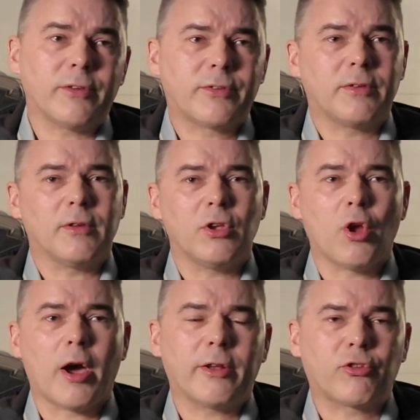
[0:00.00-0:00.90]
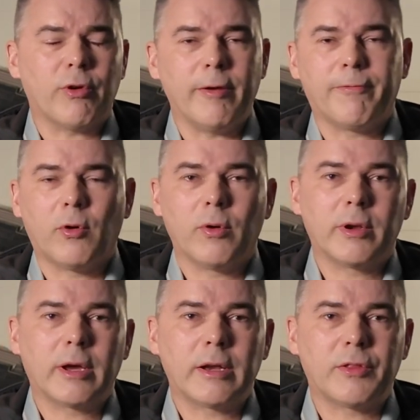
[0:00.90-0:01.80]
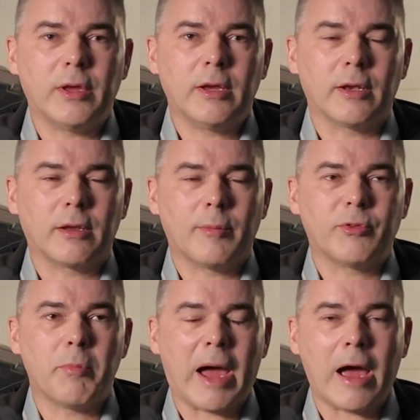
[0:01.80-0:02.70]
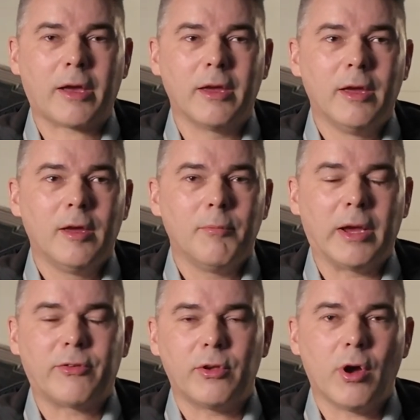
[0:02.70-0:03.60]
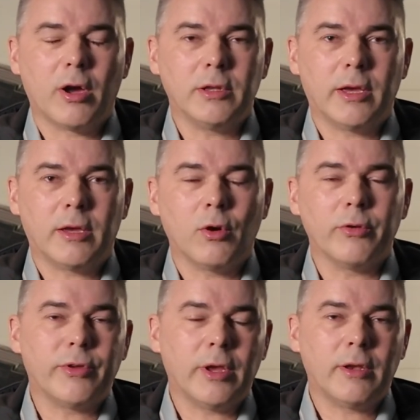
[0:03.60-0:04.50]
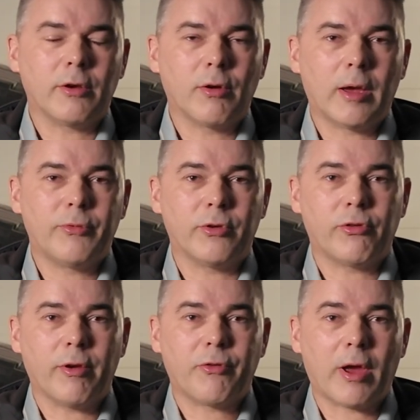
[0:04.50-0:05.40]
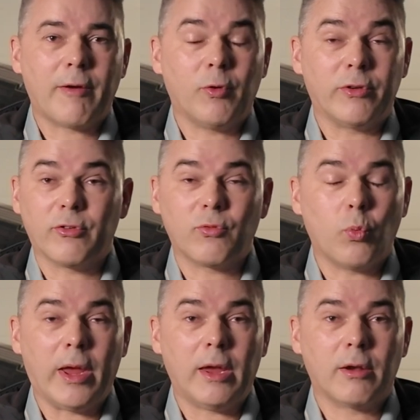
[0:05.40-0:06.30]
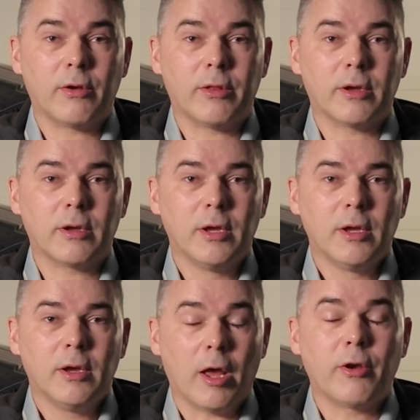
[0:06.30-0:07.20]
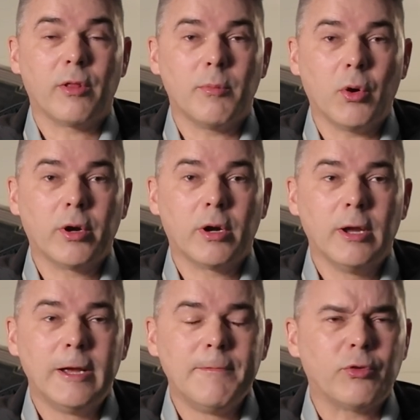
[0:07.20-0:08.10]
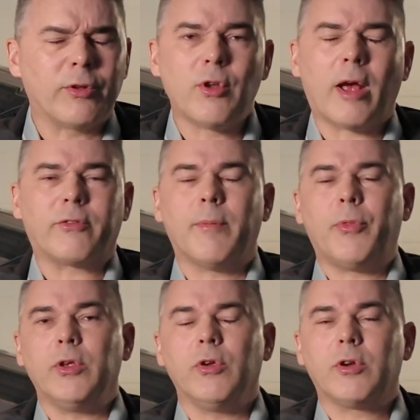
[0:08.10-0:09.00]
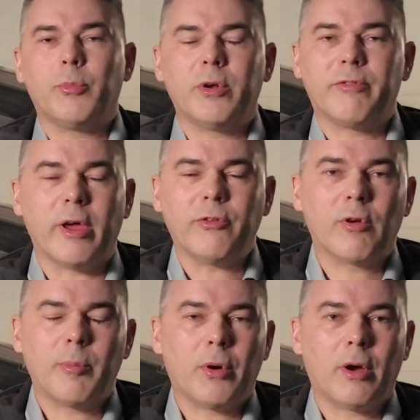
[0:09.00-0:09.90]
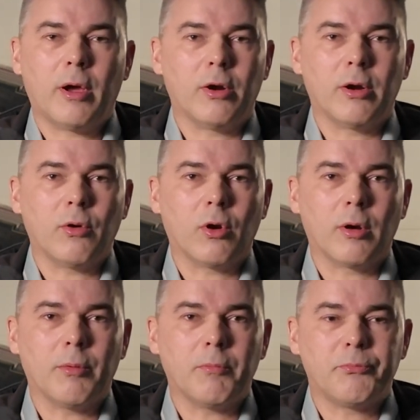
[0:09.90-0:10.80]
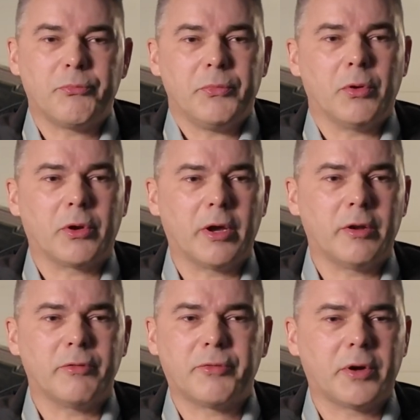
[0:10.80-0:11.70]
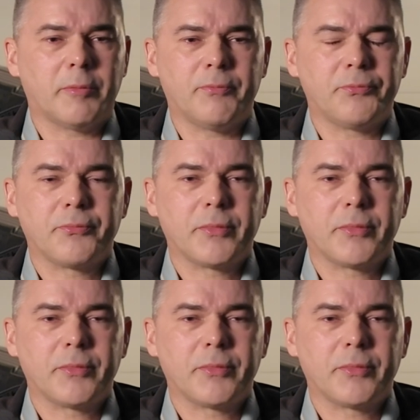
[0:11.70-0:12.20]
is not a straightforward kind of thing. It comes back, makes a dog leg, goes in and grabs the shift shaft, which is way under the motor. So it's not something you could put a vice grip on or kind of